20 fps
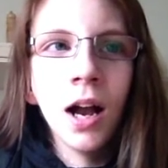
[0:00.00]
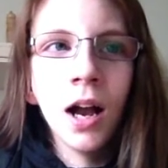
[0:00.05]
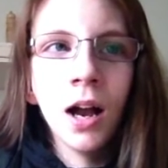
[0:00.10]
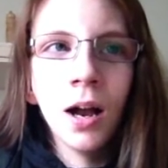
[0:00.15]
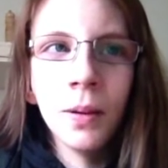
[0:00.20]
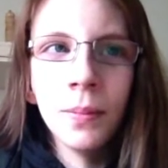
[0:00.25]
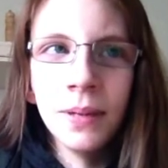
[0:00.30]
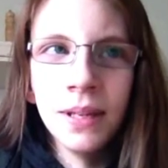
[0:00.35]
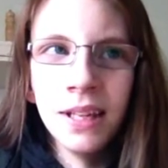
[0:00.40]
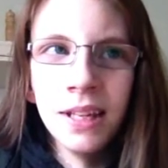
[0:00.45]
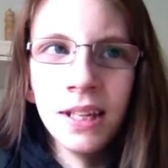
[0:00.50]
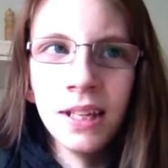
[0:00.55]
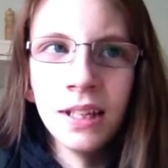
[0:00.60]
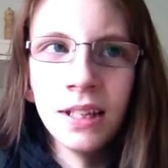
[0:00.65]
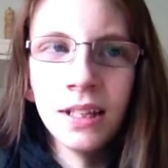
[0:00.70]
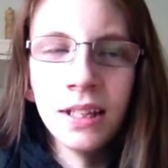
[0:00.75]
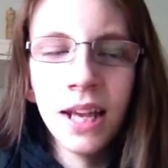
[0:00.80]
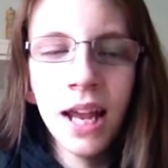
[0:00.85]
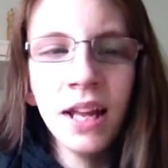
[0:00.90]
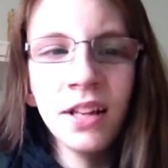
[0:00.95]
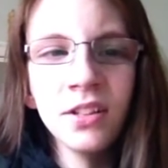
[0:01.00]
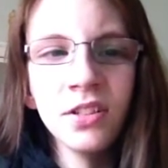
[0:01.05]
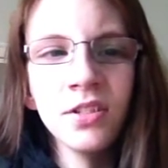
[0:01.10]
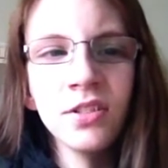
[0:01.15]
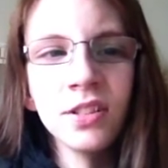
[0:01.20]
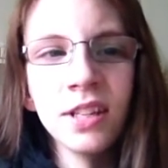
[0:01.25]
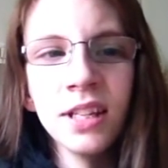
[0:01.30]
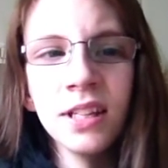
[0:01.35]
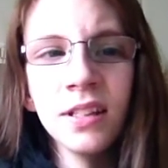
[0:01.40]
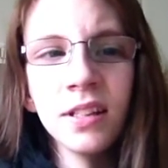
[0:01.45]
I mean, cancer
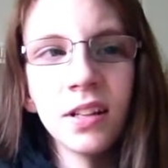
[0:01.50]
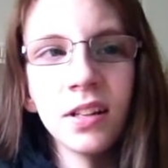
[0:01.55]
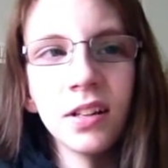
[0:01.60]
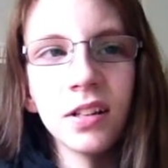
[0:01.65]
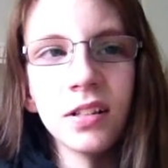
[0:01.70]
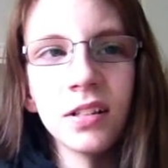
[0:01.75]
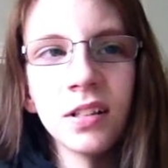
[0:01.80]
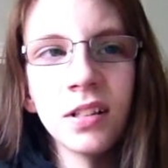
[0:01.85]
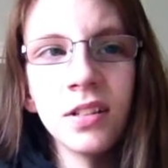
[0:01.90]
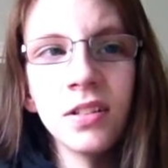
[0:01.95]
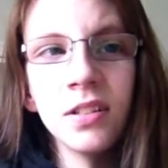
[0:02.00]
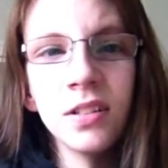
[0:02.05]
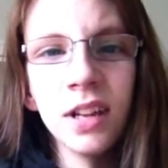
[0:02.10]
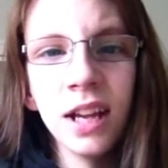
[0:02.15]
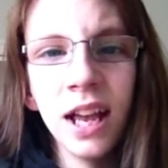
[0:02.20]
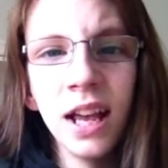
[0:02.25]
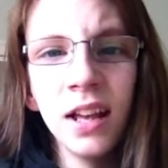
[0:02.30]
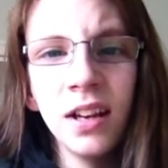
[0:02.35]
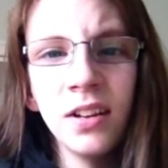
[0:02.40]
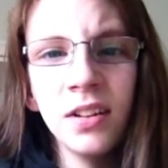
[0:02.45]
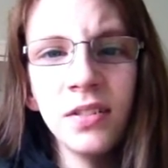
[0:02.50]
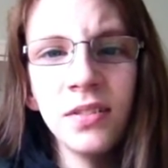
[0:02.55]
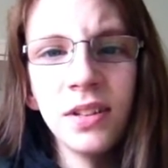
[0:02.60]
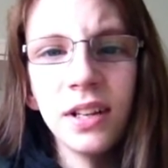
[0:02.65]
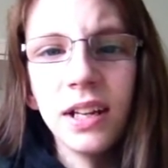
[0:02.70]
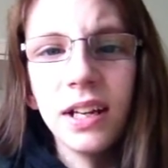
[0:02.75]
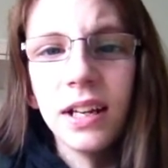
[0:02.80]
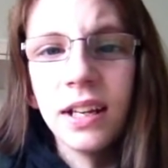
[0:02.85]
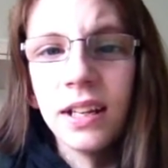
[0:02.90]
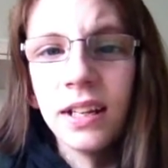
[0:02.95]
is in there, so you kind of
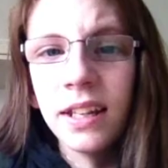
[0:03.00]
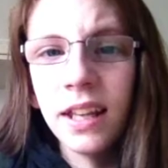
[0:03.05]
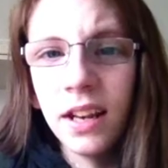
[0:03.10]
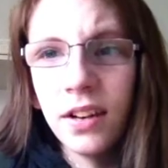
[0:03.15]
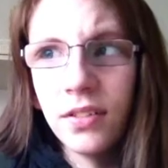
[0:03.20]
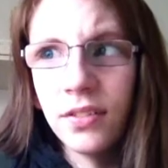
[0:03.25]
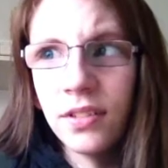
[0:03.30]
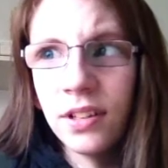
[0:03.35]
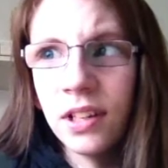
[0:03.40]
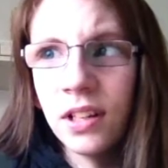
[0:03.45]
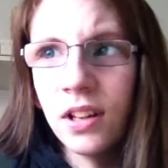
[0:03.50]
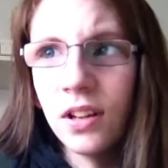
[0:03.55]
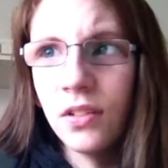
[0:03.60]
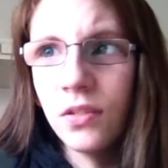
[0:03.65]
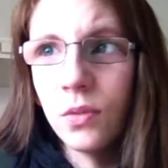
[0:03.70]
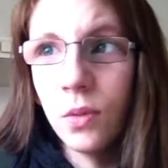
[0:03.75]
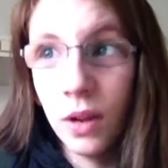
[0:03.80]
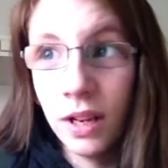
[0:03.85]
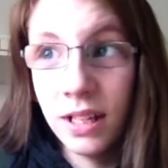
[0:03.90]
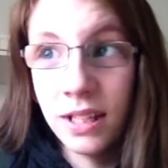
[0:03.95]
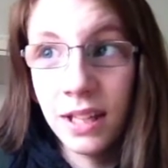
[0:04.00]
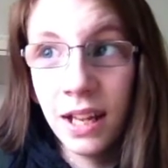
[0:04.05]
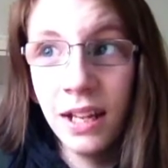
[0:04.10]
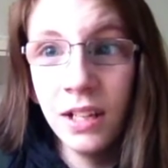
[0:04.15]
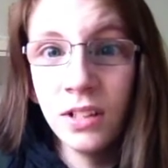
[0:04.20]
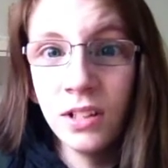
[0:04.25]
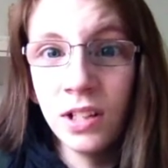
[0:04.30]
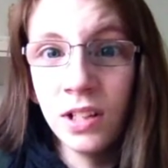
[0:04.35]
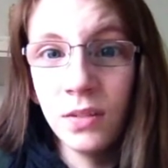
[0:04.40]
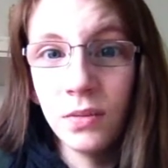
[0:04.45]
get a feel of what it's
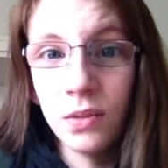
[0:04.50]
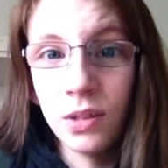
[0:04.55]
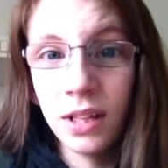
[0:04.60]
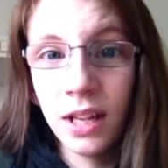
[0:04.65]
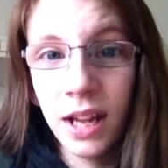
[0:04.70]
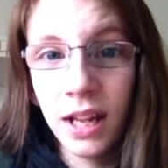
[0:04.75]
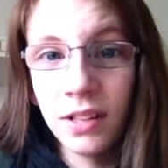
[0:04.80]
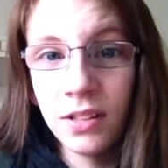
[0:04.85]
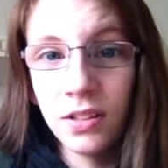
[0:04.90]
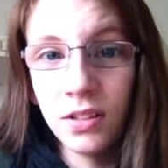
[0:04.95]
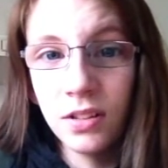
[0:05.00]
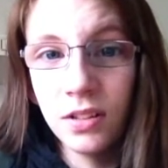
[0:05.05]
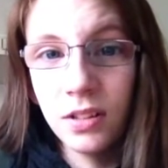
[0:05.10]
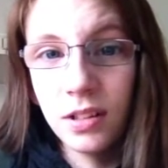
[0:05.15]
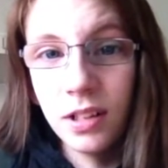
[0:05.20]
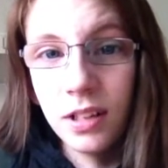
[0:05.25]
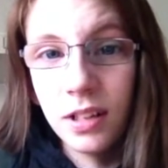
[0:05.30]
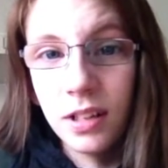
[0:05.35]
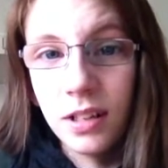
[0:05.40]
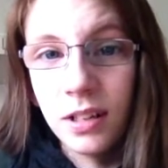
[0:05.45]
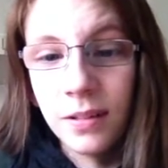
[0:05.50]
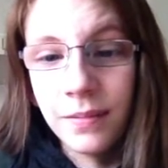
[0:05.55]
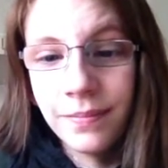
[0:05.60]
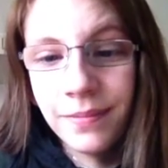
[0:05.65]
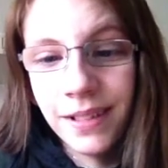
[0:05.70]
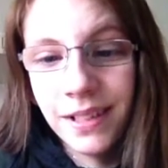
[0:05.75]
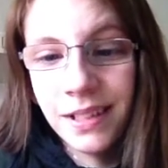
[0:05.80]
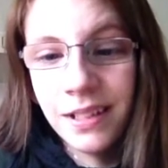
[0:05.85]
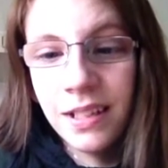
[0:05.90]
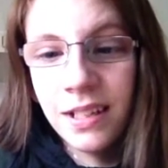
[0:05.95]
like to live with cancer.
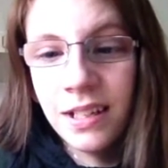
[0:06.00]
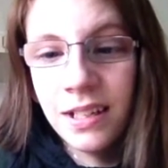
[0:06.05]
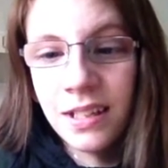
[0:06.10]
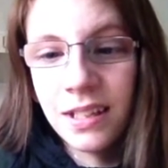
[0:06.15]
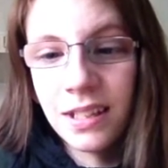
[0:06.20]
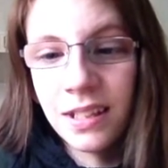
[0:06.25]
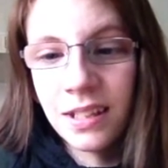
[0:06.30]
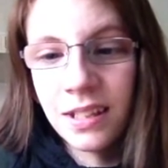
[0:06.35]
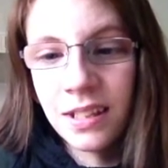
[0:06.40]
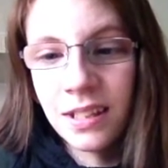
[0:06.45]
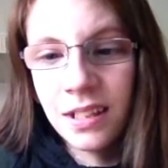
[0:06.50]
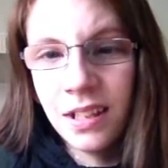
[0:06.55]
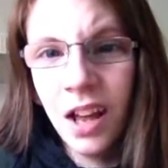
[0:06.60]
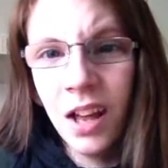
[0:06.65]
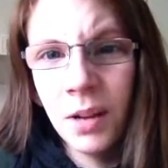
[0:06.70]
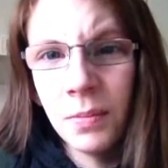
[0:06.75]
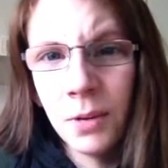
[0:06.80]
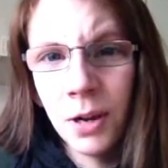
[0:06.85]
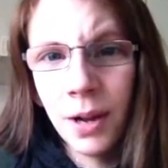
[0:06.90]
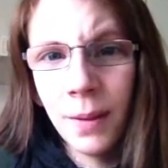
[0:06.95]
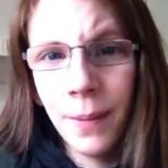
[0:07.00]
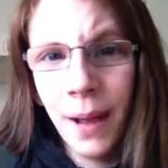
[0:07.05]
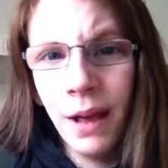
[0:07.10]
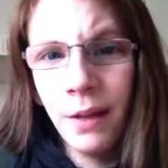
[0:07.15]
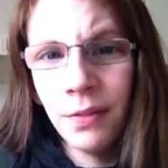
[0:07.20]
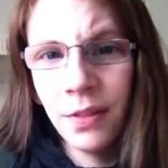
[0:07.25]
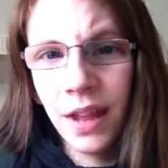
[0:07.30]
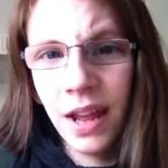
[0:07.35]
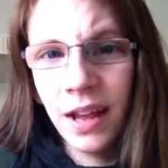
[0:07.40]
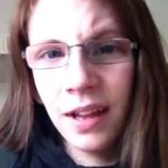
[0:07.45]
But it's not a book
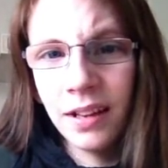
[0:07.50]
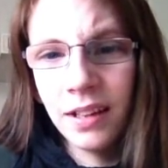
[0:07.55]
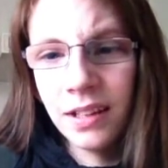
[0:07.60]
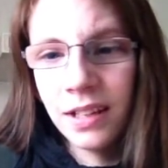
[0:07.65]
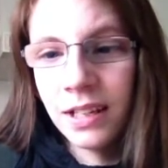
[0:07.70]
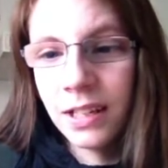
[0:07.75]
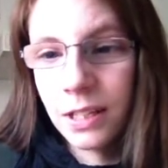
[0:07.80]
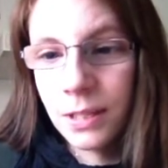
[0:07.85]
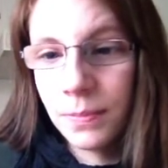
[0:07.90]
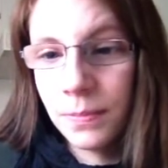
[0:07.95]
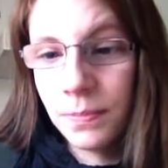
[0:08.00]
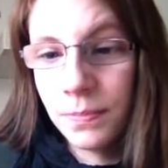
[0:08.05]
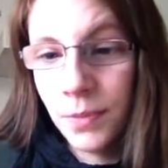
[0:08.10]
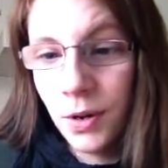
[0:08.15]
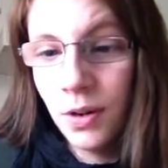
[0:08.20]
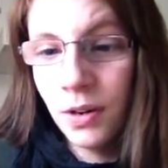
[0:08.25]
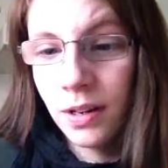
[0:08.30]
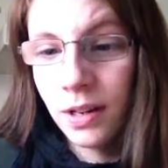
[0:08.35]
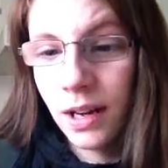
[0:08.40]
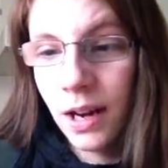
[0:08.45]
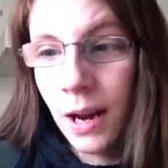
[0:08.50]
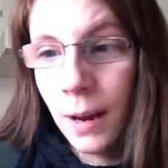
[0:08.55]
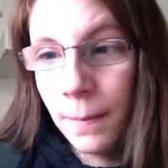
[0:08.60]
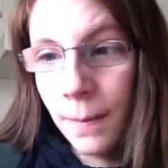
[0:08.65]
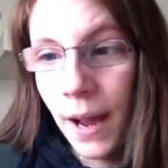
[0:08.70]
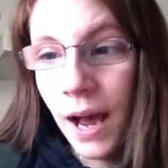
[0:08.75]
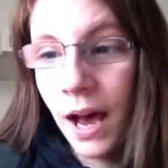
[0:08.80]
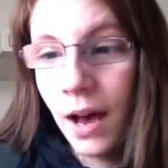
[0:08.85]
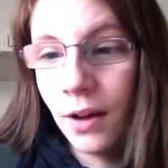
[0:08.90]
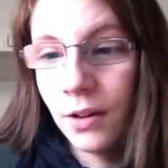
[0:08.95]
about that. It's a book
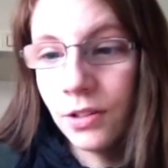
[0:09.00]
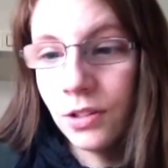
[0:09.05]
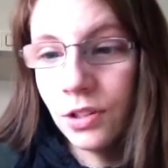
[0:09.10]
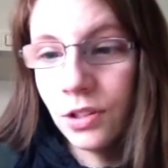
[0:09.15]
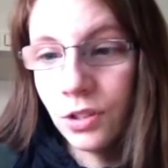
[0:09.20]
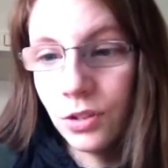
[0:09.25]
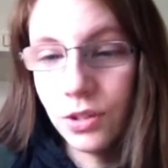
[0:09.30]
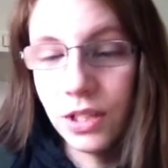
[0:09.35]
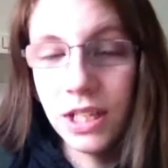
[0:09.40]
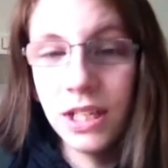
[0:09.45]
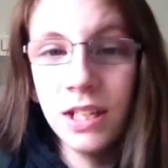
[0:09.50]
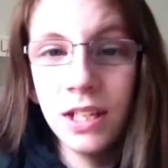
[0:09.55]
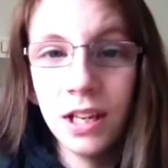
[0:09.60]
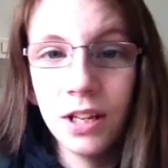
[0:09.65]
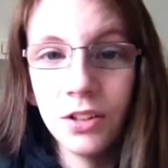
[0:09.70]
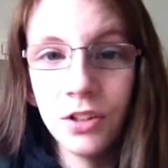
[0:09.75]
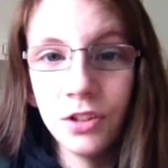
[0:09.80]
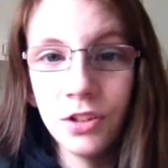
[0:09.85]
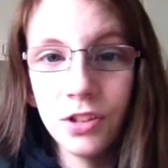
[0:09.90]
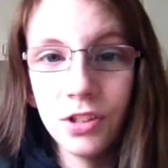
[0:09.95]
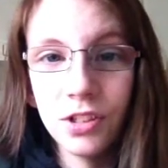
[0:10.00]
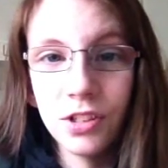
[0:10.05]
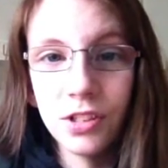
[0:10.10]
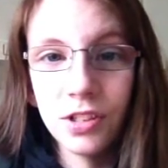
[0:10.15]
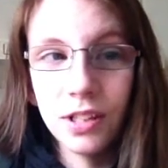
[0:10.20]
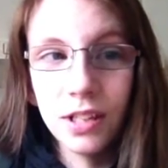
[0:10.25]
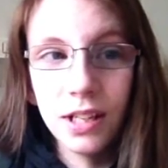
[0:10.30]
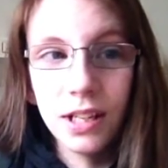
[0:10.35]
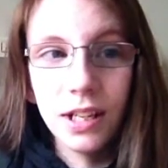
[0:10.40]
about two teenagers.